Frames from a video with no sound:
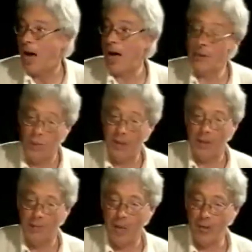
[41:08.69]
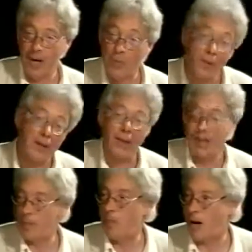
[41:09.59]
And when the pub was open,
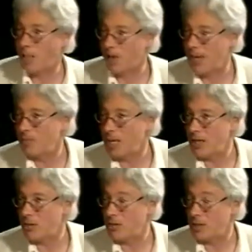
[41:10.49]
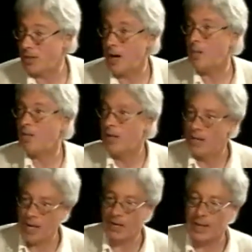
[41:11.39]
the park became dangerous. Now,
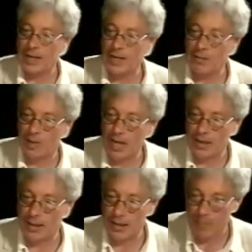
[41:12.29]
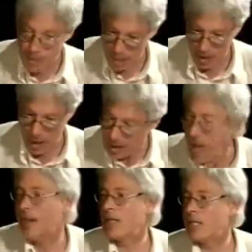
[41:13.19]
that's clearly relating to something,
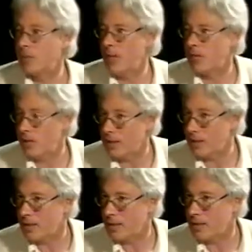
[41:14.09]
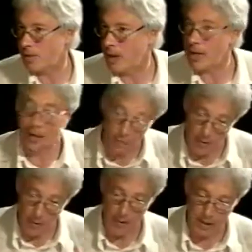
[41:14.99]
an experience, right, of
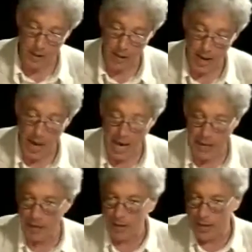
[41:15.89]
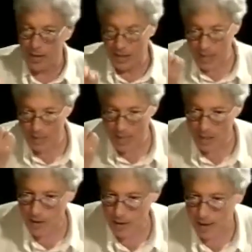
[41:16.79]
living there. It's a very
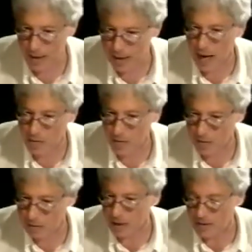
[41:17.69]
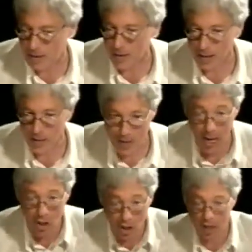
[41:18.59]
specific account of safety and danger,
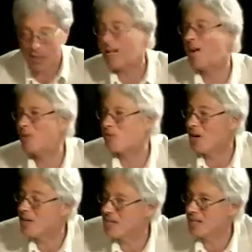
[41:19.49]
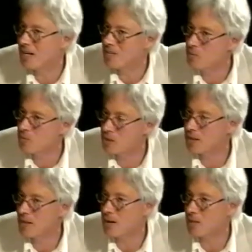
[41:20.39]
because just down the road is a kind of more
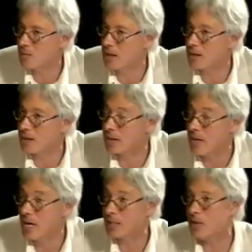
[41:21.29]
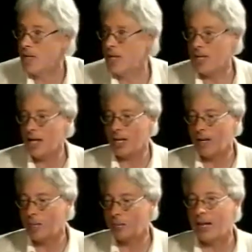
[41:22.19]
safer place. So it
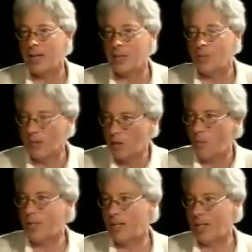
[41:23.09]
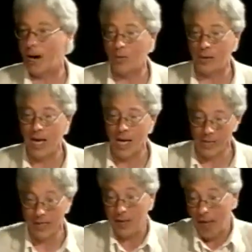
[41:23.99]
kind of breaks with the dominant account, which
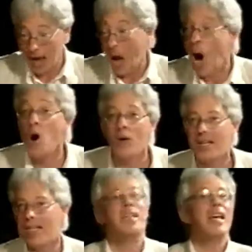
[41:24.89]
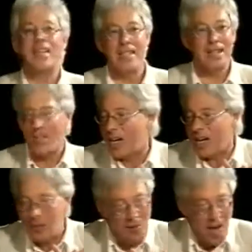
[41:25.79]
says that that whole estate is a
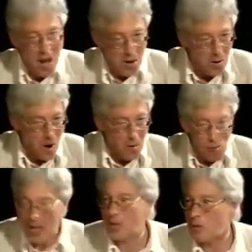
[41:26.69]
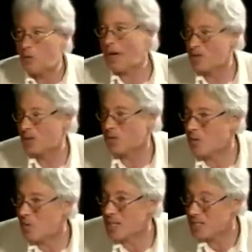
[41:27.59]
kind of, you know, a racial
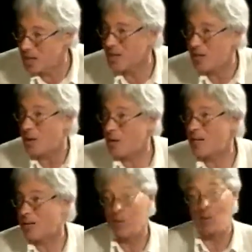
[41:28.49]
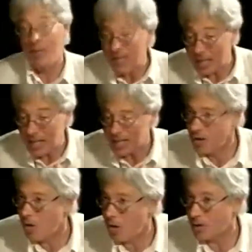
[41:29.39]
maelstrom. It's, you know,
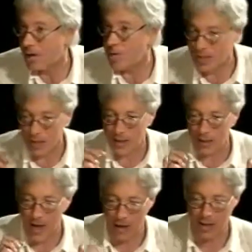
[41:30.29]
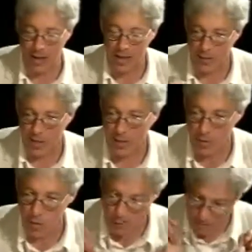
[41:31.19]
it's not. I mean, that actually it's
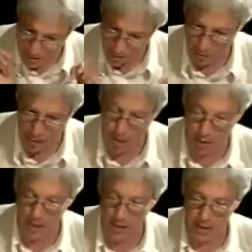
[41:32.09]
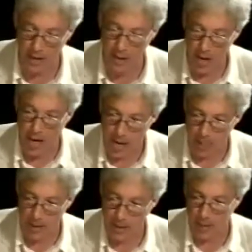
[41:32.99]
much more differentiated. So
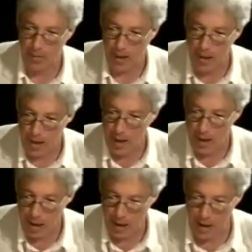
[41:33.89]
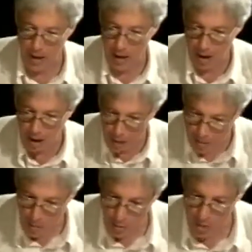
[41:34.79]
it brings up
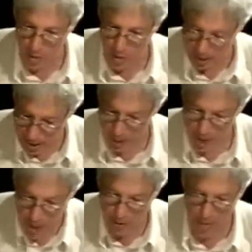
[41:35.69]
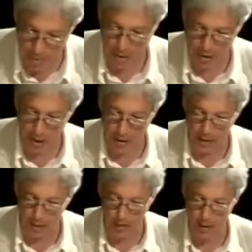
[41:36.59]
a clearer picture, I
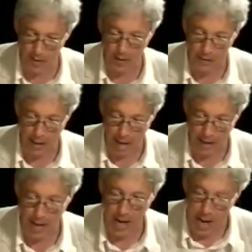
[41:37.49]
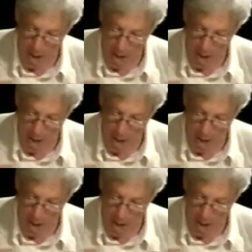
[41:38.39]
think, of that.